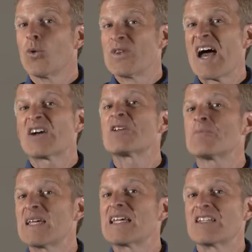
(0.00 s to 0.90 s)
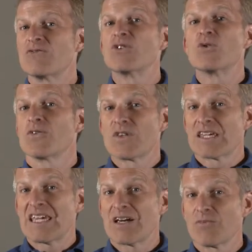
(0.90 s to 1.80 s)
without it being in view of the
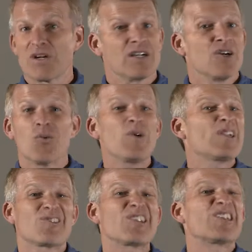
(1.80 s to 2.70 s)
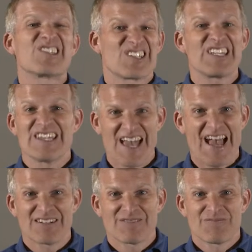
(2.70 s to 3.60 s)
camera. We don't need to see
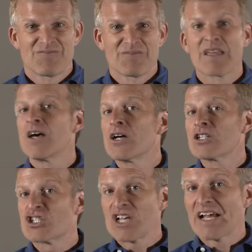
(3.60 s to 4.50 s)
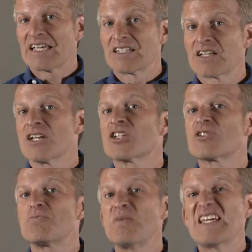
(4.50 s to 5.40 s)
that. Second,
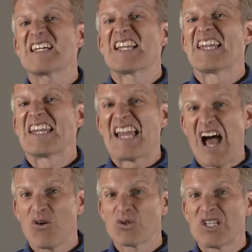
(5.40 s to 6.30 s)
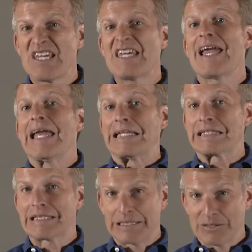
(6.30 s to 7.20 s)
speak loudly and
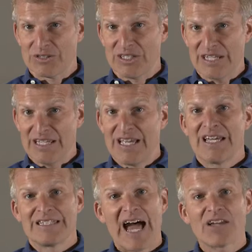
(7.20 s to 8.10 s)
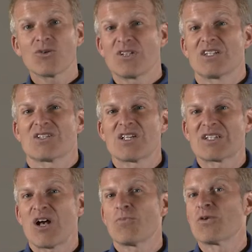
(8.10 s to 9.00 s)
clearly. Not only does
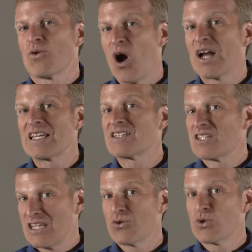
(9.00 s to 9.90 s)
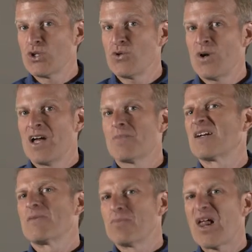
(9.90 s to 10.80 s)
this help your audience hear you,
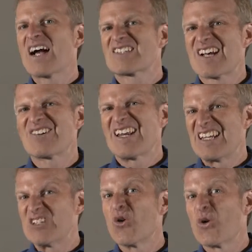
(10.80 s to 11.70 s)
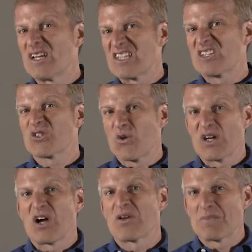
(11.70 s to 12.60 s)
but it blocks out any noise that's
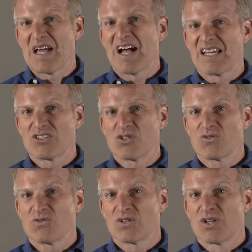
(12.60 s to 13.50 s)
going on behind you.